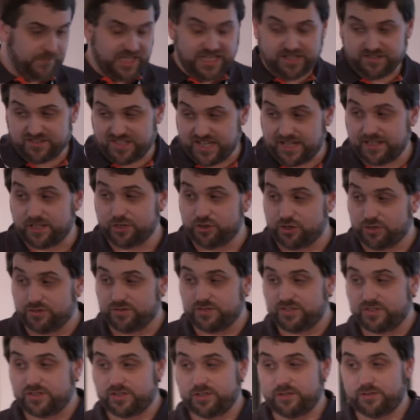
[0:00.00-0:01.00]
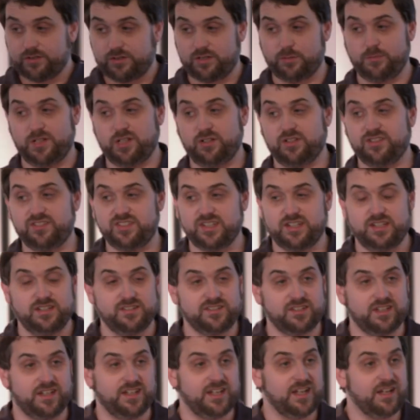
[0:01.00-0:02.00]
intelligence
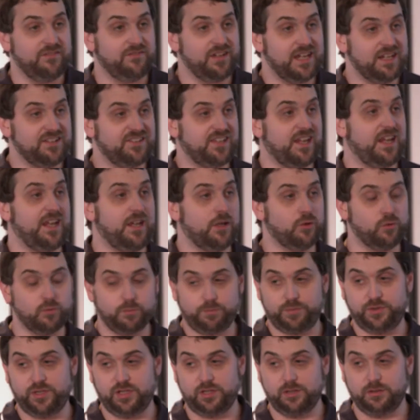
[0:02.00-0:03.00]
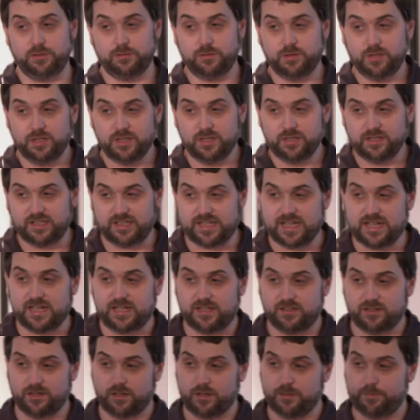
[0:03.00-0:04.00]
communities, and they're there to help you
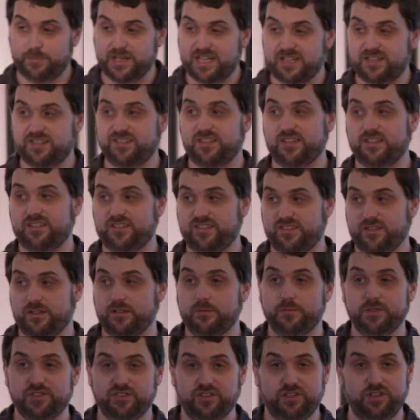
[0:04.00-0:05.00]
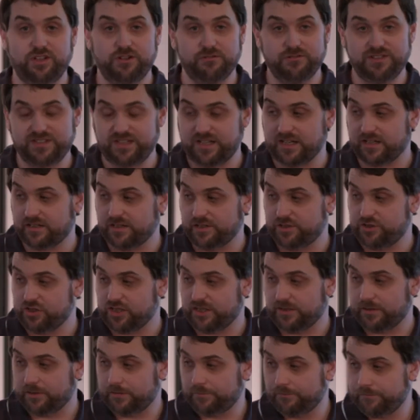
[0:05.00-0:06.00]
gain a basic cybersecurity
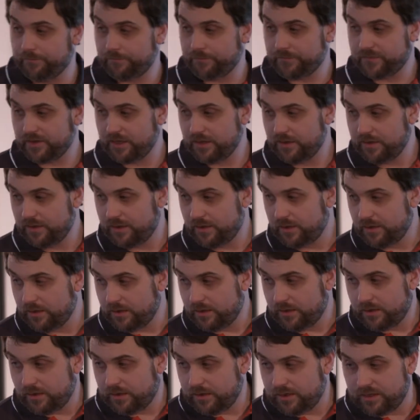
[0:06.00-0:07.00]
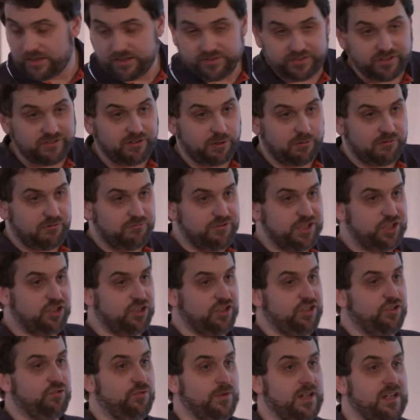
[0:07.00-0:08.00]
hygiene. So they were
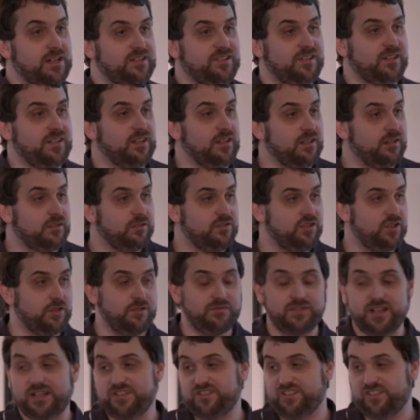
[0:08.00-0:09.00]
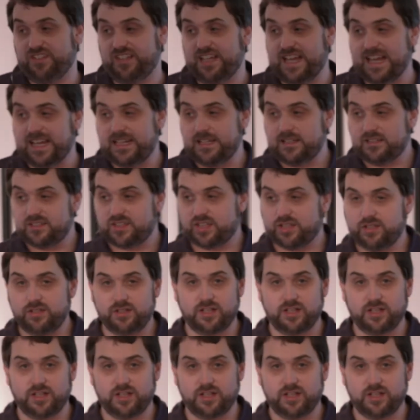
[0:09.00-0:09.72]
originally created in 2008